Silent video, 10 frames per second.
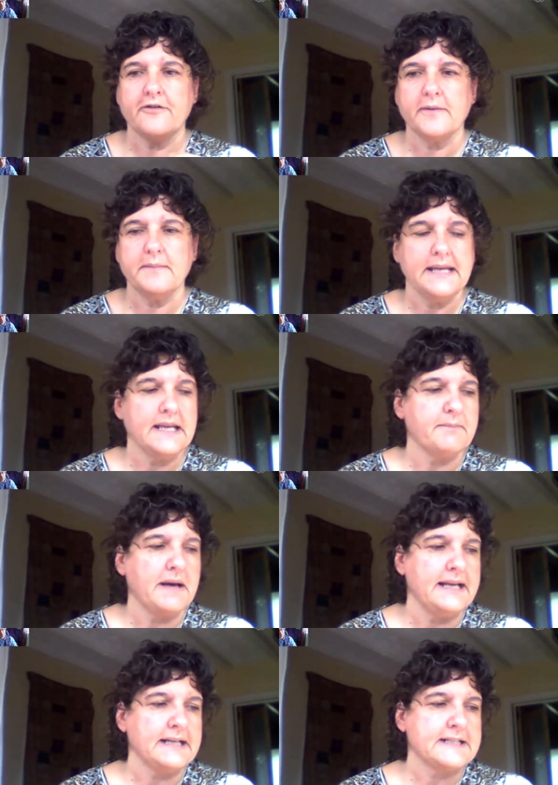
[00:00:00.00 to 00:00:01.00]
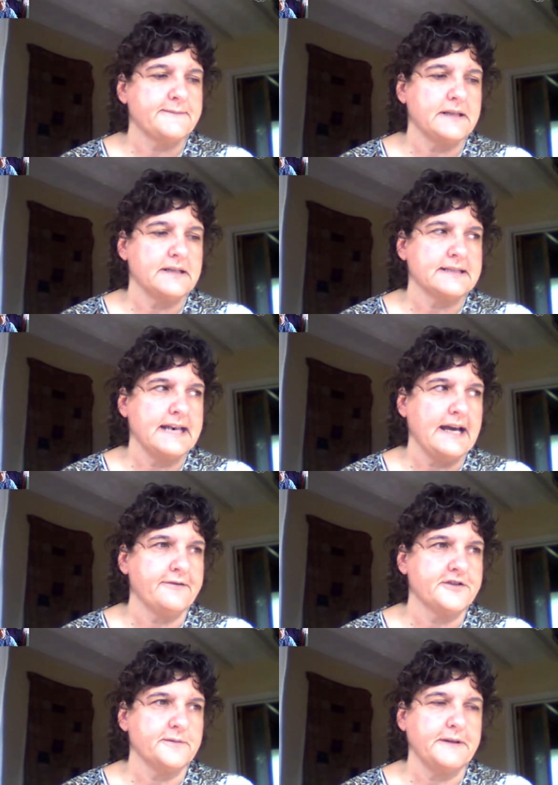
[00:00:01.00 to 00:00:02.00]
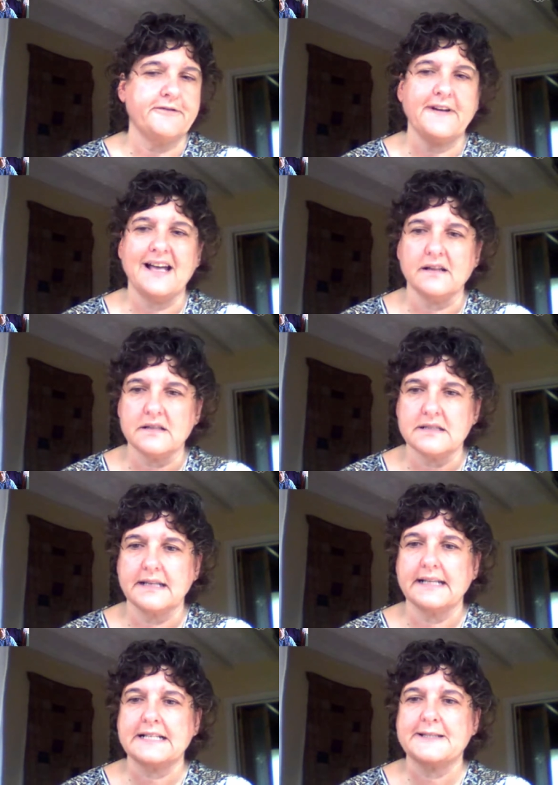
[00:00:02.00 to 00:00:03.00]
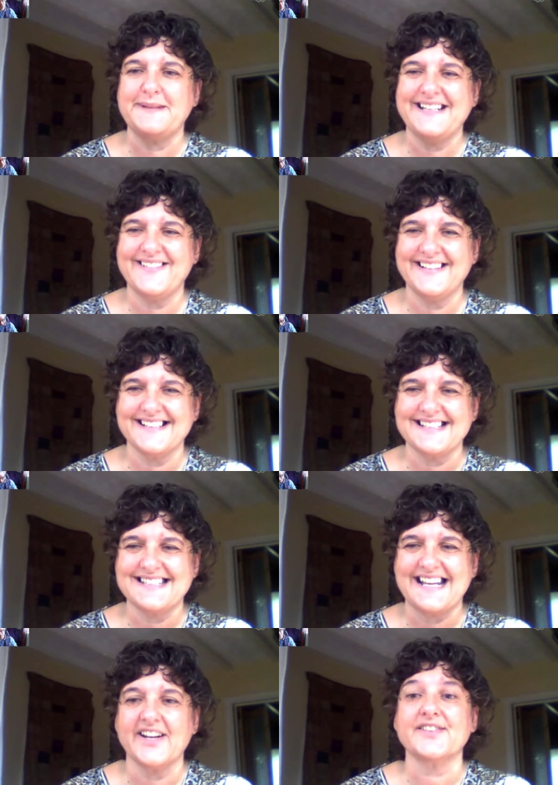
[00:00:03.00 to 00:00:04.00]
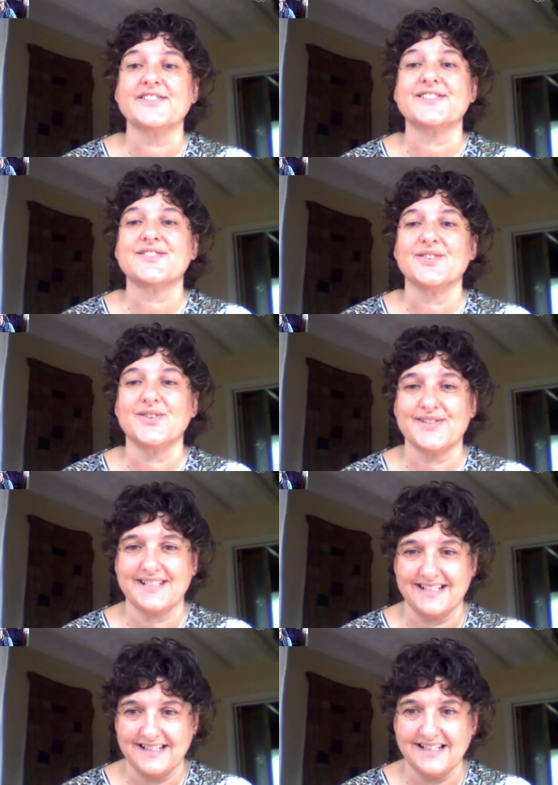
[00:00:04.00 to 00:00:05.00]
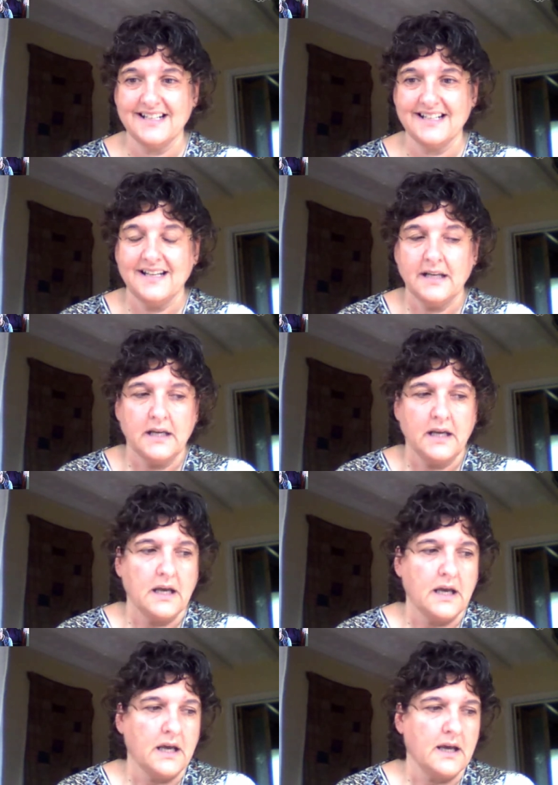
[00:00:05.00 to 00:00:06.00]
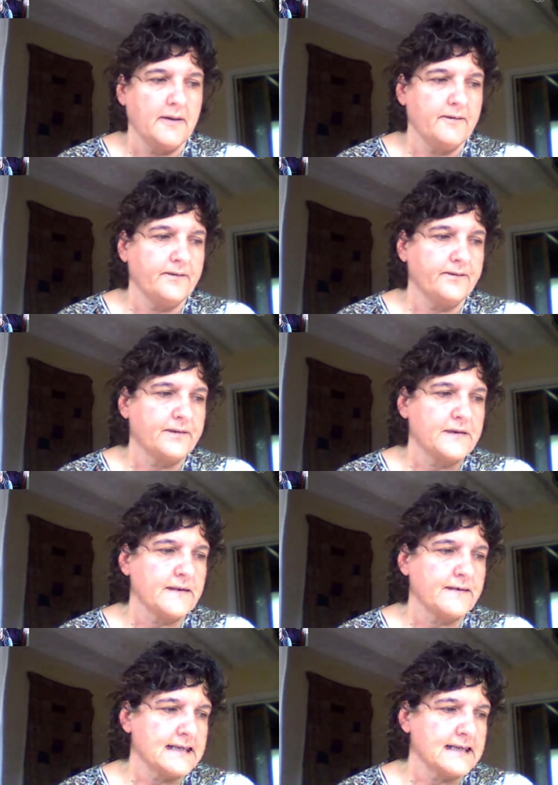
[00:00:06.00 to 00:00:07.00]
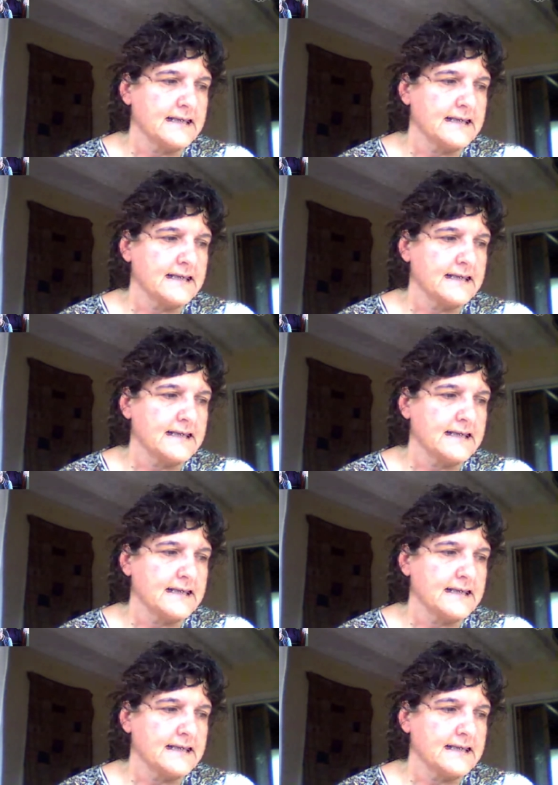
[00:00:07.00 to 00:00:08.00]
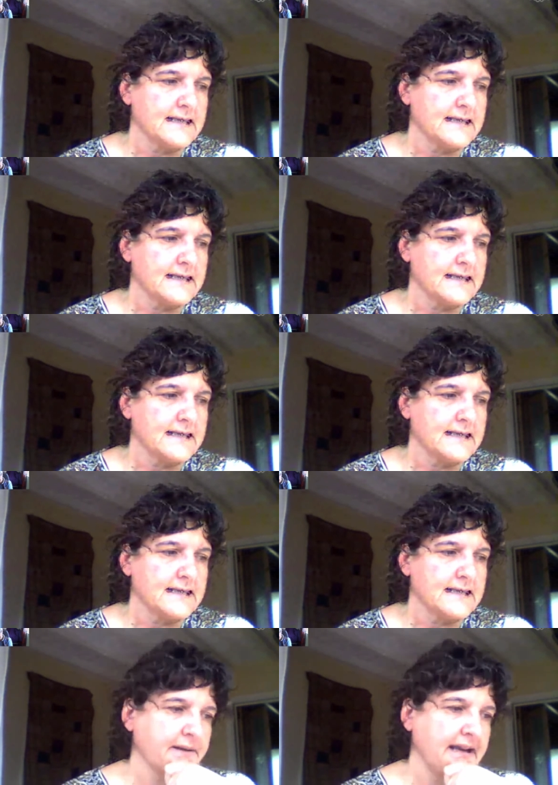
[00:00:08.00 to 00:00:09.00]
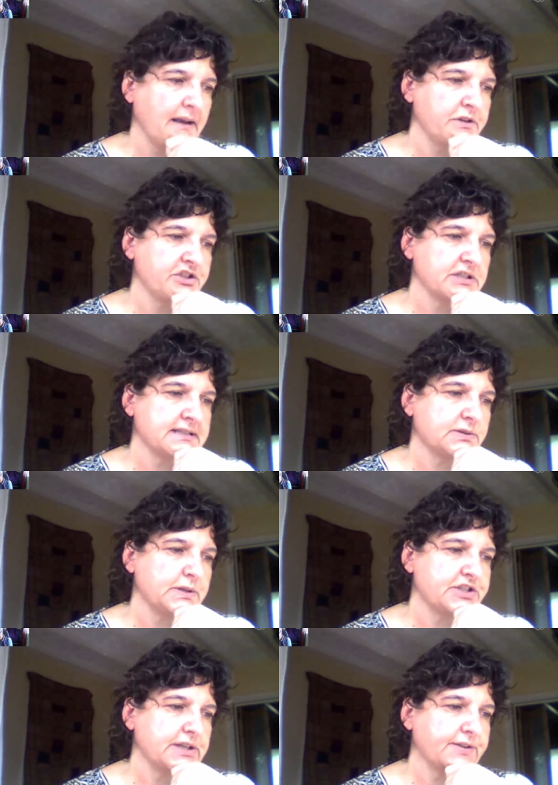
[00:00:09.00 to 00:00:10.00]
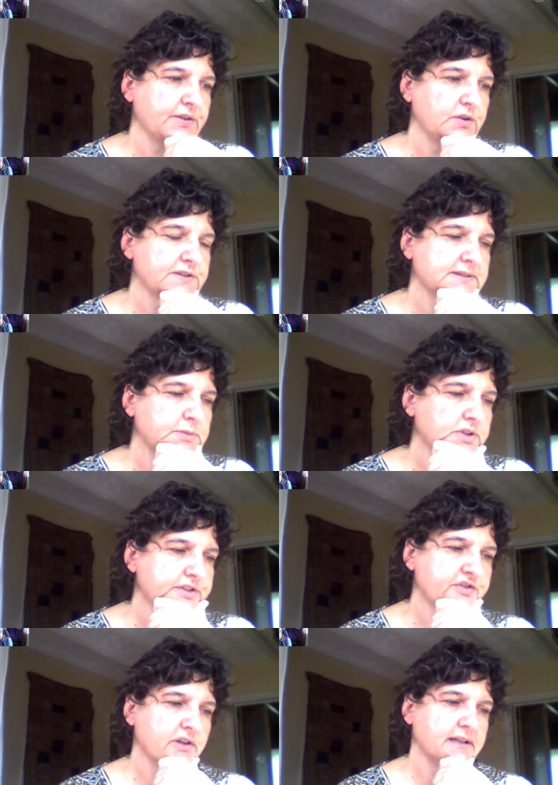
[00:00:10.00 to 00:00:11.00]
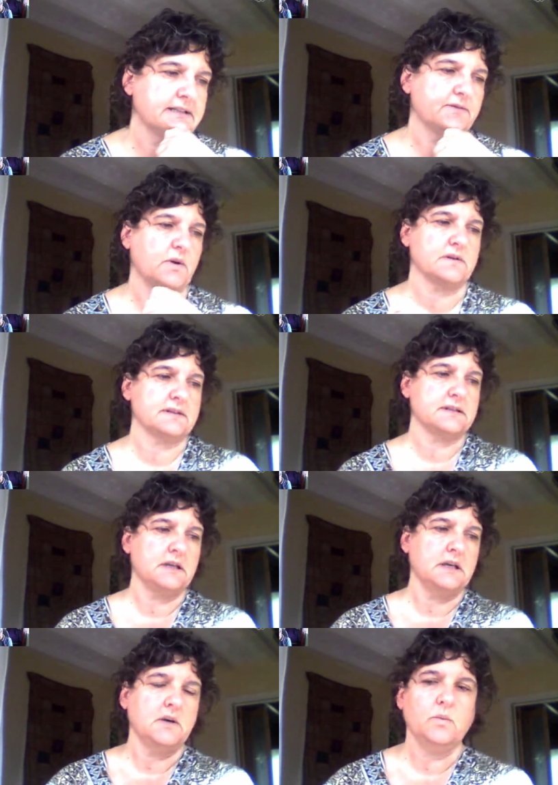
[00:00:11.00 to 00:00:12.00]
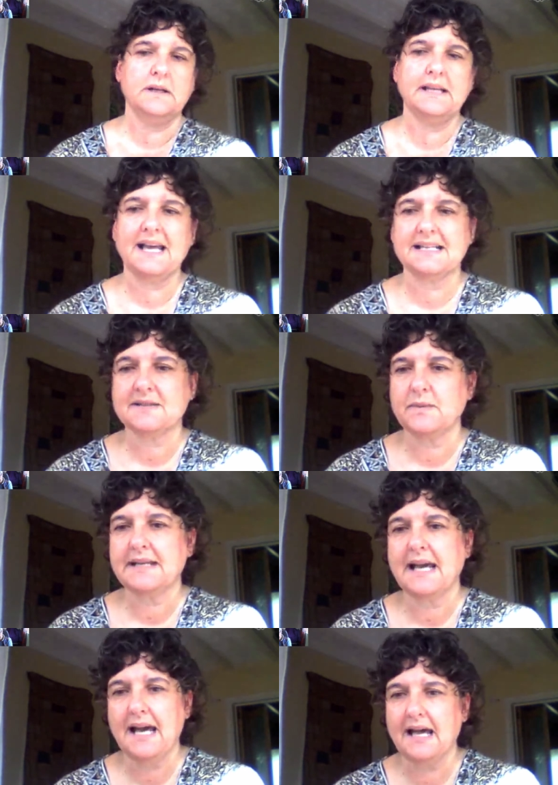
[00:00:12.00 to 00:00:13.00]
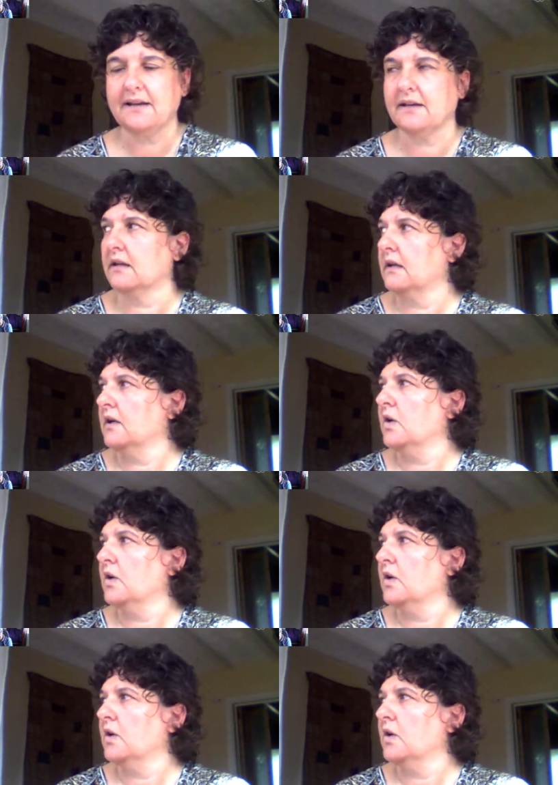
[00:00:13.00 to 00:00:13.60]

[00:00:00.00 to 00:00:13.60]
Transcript: for me, in my experience, they have to be felt and experienced and understood. Yep, okay. Um, so that's what was coming up with that. And so, can we just switch our thoughts to more constructive ones? Well, yes, we can